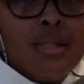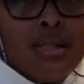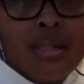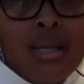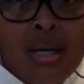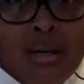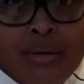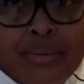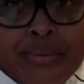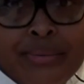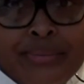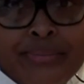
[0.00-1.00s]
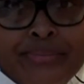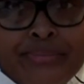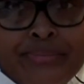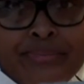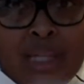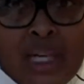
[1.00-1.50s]
Just go.
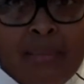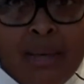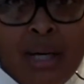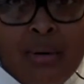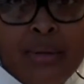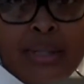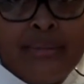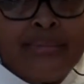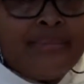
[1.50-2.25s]
Keep going.